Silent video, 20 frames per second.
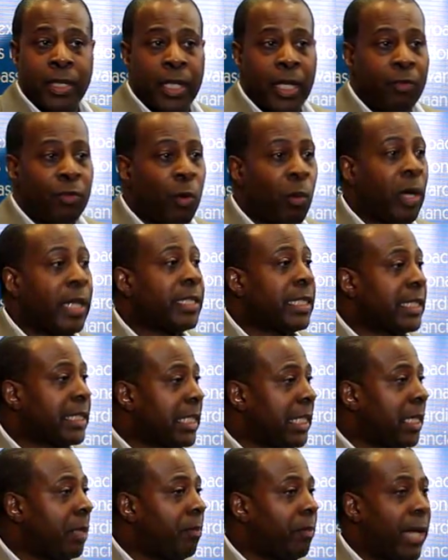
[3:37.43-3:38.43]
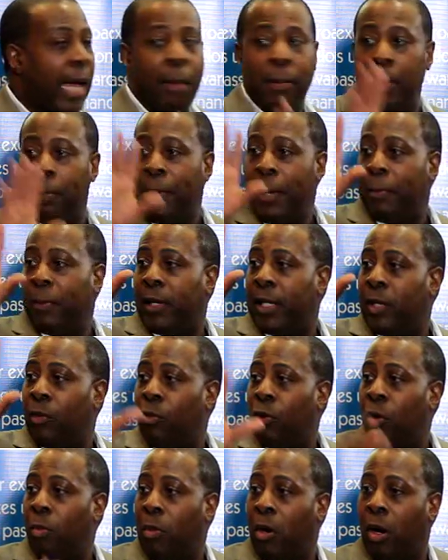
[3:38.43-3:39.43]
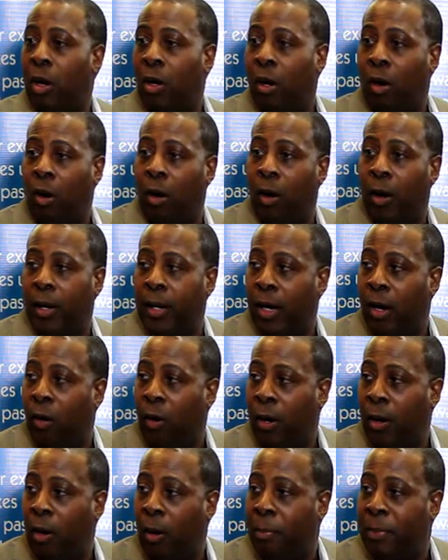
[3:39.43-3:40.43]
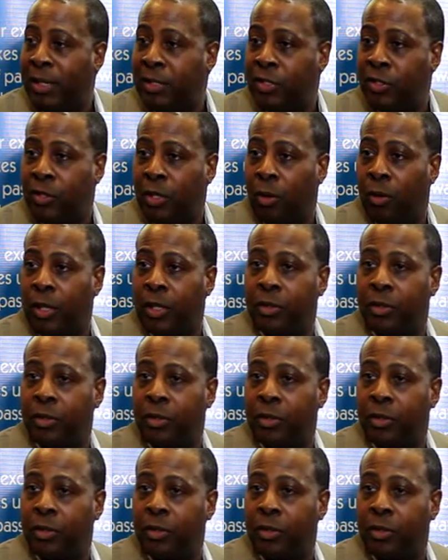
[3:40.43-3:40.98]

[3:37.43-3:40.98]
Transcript: If you want to succeed, how many people in the room are, are, are, are business owners?